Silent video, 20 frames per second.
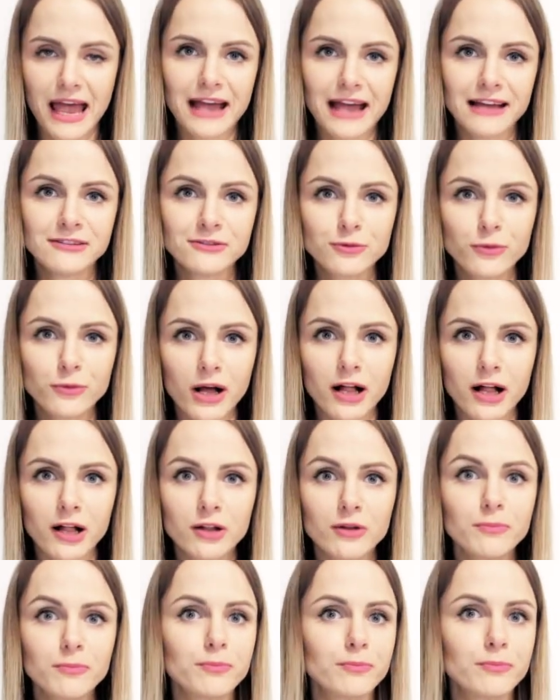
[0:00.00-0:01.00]
And
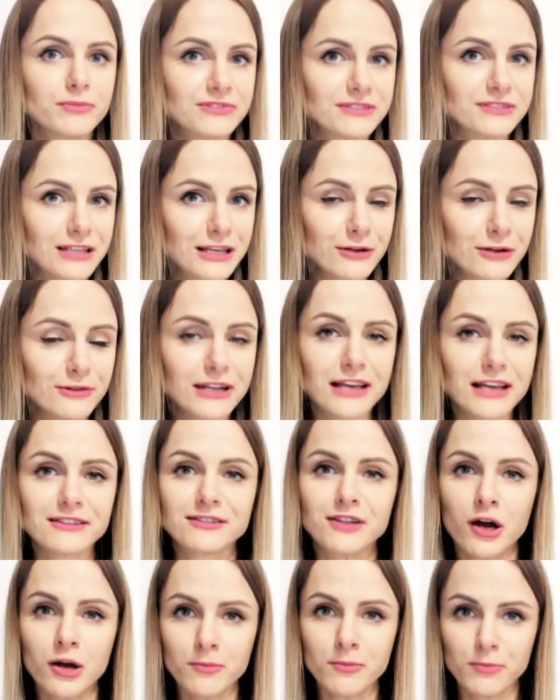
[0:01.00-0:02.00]
well, see you next
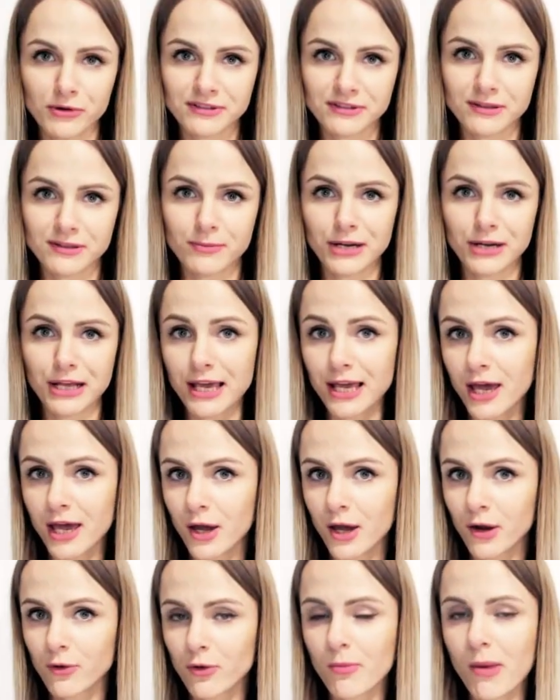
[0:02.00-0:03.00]
time possibly.
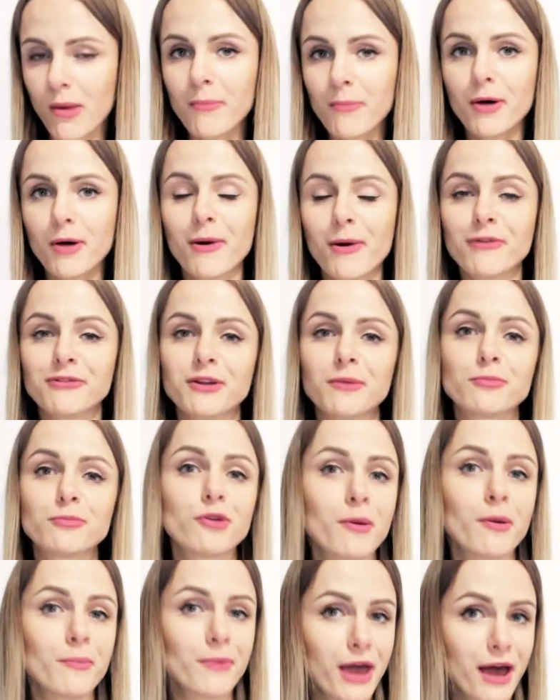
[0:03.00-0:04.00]
Remember about the
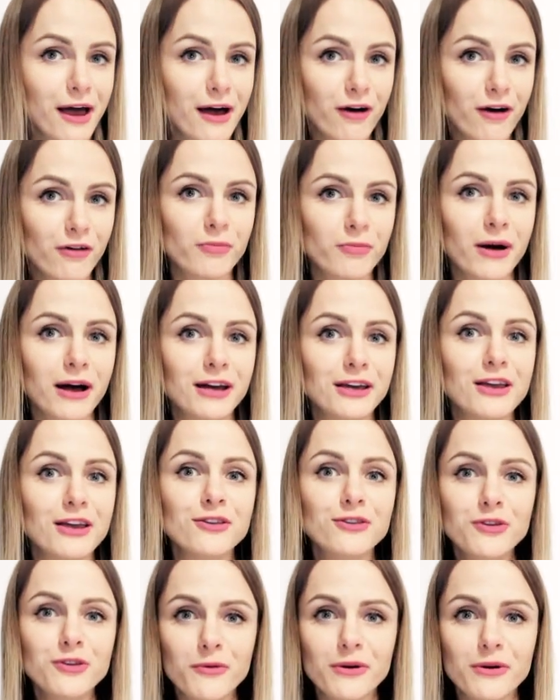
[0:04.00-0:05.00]
premiere of my
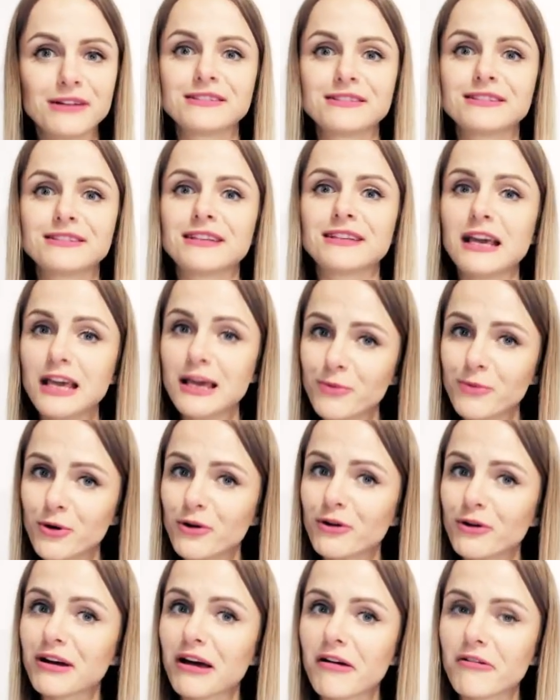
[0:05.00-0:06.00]
newest
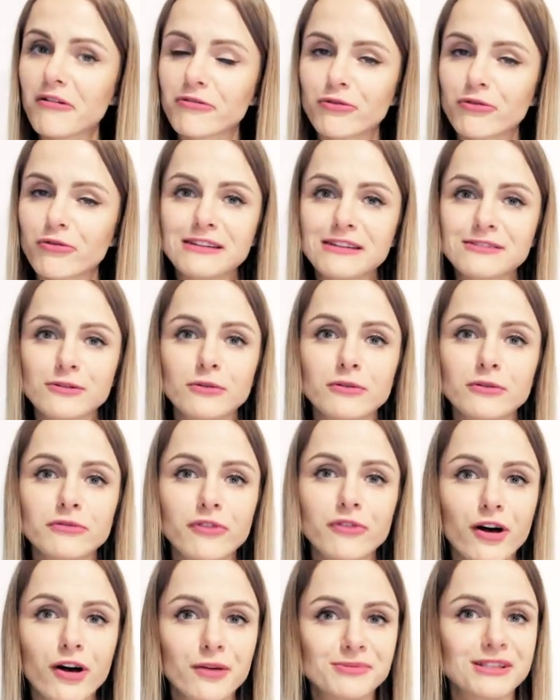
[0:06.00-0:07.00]
ebook, Phrasal
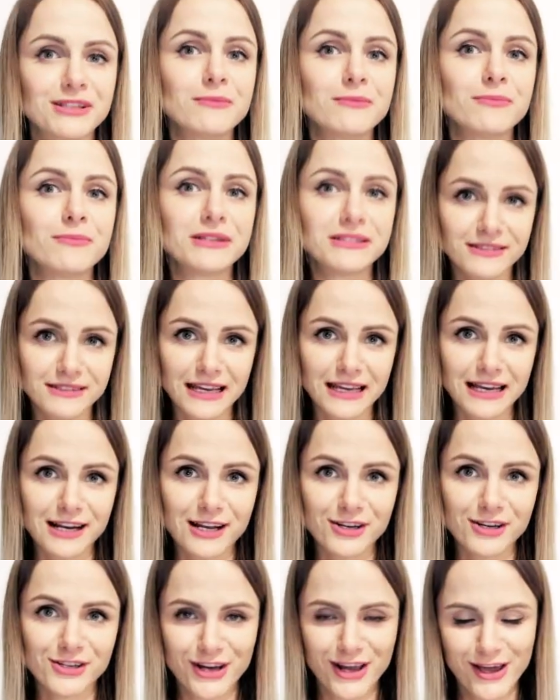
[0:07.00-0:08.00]
Verbs in Business
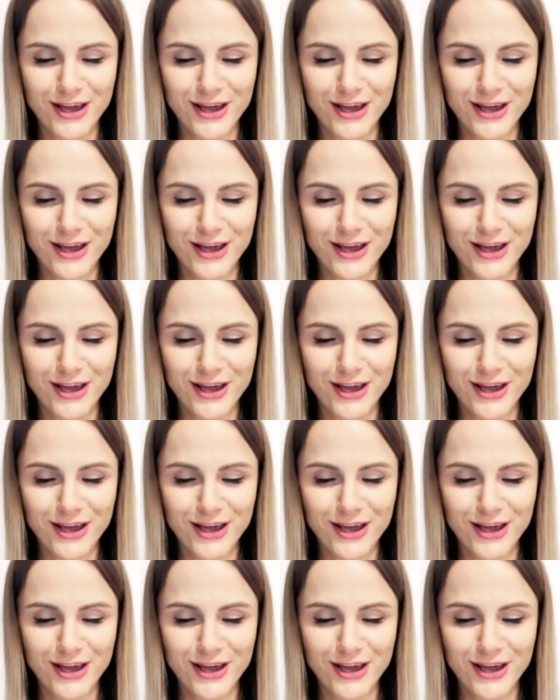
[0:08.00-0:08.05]
English.